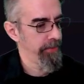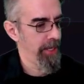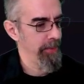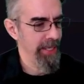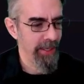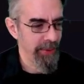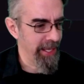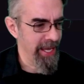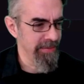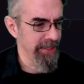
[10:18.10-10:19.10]
mean, I only
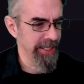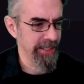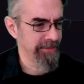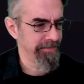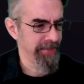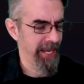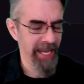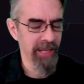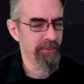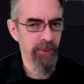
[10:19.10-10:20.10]
have like a
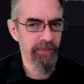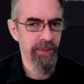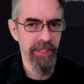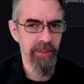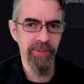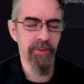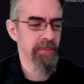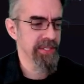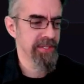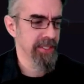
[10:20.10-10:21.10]
handful of videos for
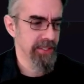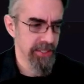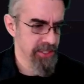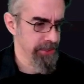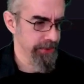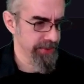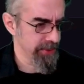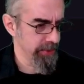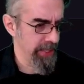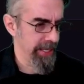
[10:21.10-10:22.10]
Mid City Digital,
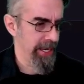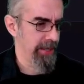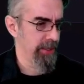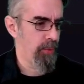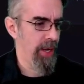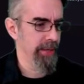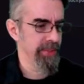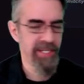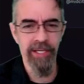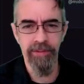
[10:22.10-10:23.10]
so I don't know why it
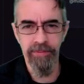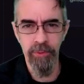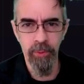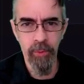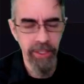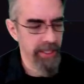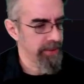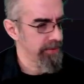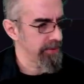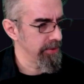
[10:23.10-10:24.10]
would take a full
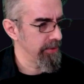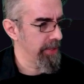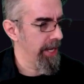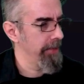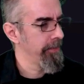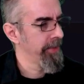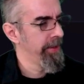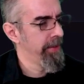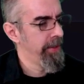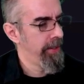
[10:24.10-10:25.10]
week to do that.
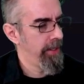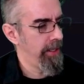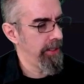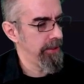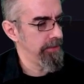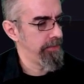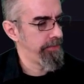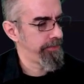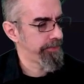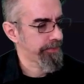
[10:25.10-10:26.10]

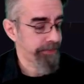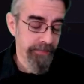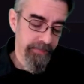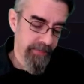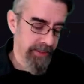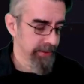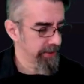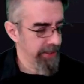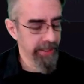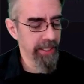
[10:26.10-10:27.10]

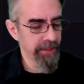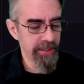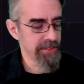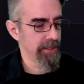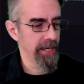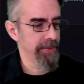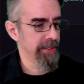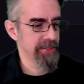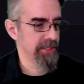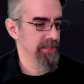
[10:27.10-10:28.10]
Then again, there's a lot of
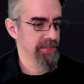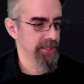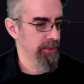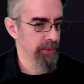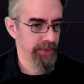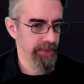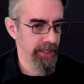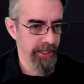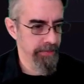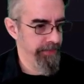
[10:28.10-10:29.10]
things to consider with,
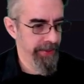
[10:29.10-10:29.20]
how